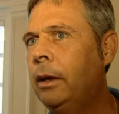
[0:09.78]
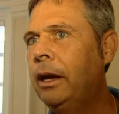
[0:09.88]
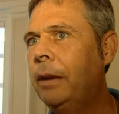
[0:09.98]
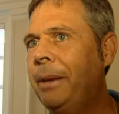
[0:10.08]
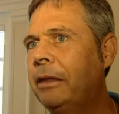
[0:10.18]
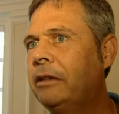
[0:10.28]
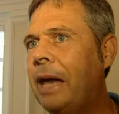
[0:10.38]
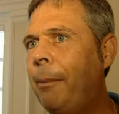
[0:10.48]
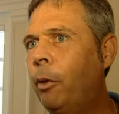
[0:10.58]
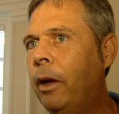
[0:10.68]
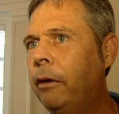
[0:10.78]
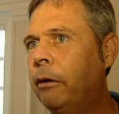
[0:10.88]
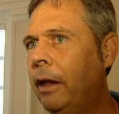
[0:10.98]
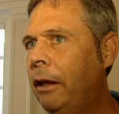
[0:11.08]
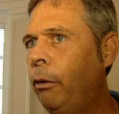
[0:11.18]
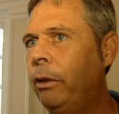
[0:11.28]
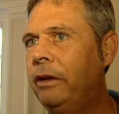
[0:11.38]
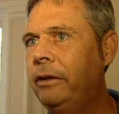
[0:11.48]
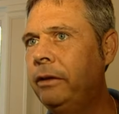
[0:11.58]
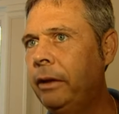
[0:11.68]
And to be in the top 100, let
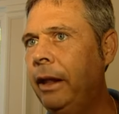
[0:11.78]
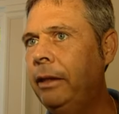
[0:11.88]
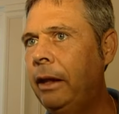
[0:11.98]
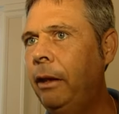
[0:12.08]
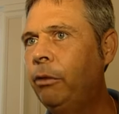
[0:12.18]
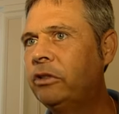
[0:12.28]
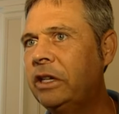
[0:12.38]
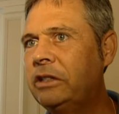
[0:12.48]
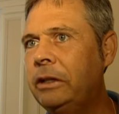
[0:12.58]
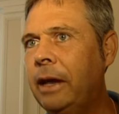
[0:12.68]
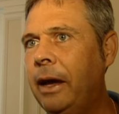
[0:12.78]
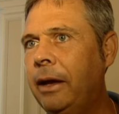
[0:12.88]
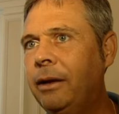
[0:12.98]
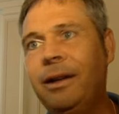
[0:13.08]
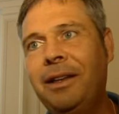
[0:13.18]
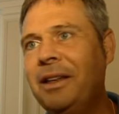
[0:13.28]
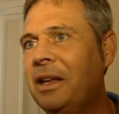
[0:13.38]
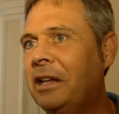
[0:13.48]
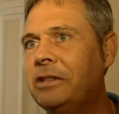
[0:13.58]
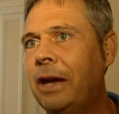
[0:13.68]
alone 69,
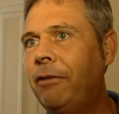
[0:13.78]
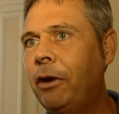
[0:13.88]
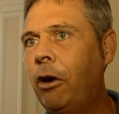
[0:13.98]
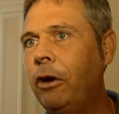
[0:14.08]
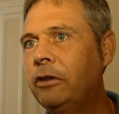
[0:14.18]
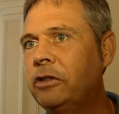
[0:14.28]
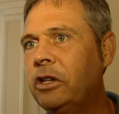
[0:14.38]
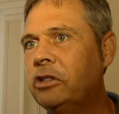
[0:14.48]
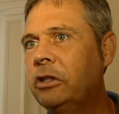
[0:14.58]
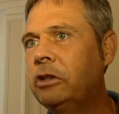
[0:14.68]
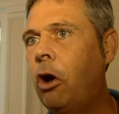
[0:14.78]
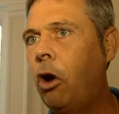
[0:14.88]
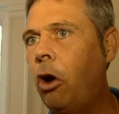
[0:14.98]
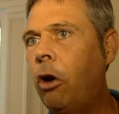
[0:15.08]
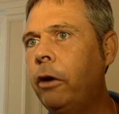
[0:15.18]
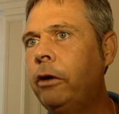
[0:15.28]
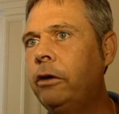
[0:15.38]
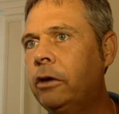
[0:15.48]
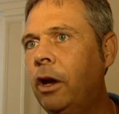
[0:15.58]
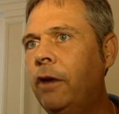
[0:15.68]
it's not a very hard decision. It's a hard,
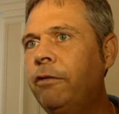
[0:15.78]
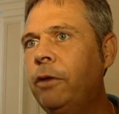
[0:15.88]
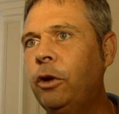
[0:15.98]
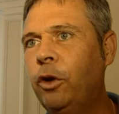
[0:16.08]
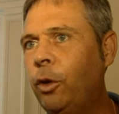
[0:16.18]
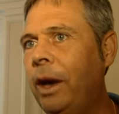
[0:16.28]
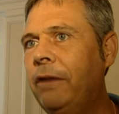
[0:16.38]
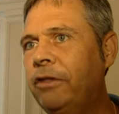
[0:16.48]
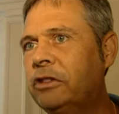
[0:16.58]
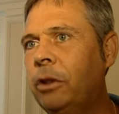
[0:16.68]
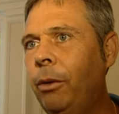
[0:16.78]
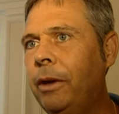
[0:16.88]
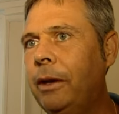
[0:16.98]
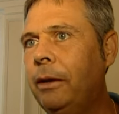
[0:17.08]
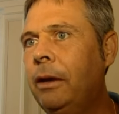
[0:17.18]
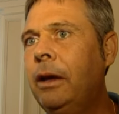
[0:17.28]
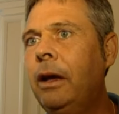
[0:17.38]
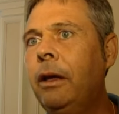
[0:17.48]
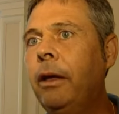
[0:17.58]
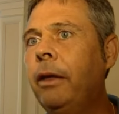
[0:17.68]
tough, great facility.
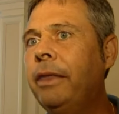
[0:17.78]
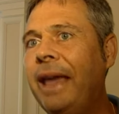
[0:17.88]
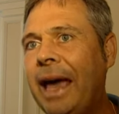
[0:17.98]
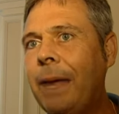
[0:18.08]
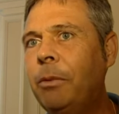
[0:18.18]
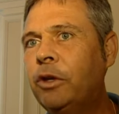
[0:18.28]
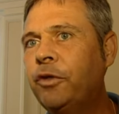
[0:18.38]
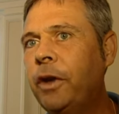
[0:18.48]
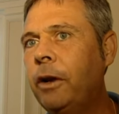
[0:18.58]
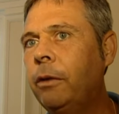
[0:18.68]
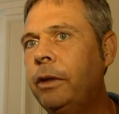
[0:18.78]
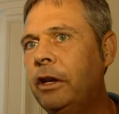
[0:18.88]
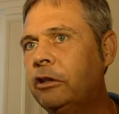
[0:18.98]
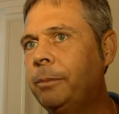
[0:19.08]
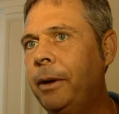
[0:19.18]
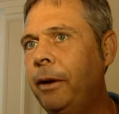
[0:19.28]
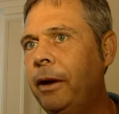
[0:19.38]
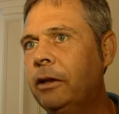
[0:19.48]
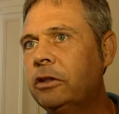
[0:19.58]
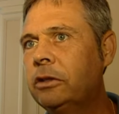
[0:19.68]
The atmosphere, the
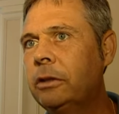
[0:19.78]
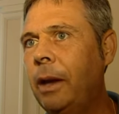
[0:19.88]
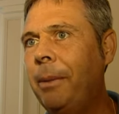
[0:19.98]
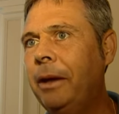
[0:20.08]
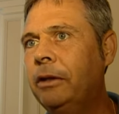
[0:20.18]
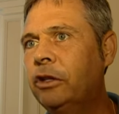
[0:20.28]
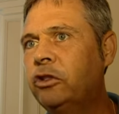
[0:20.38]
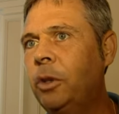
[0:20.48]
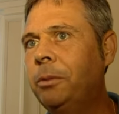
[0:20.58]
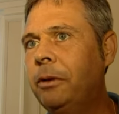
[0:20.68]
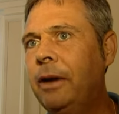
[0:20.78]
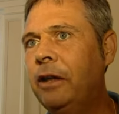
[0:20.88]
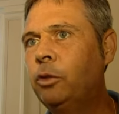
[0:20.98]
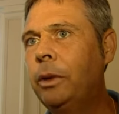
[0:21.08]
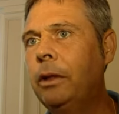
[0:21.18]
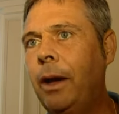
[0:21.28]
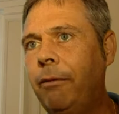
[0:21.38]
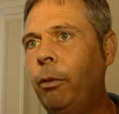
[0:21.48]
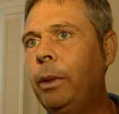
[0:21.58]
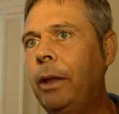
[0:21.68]
experience, I mean, just soup to nuts. We
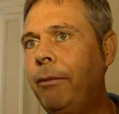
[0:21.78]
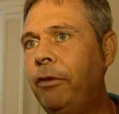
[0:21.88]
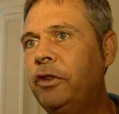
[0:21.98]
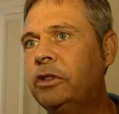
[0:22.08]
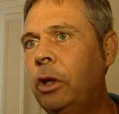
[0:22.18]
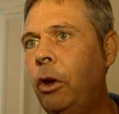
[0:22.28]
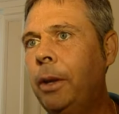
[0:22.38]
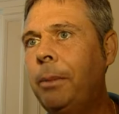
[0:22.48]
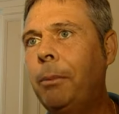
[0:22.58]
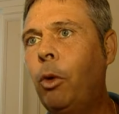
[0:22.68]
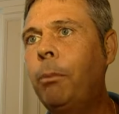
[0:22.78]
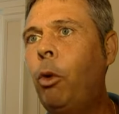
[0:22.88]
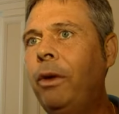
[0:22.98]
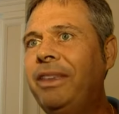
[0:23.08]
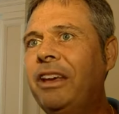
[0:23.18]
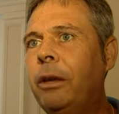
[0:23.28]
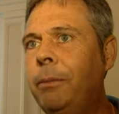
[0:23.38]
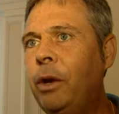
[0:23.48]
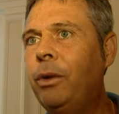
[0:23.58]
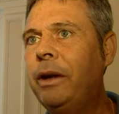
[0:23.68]
love the facility, but more importantly, the
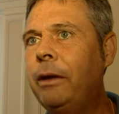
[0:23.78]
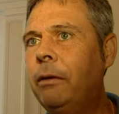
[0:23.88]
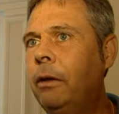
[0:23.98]
community.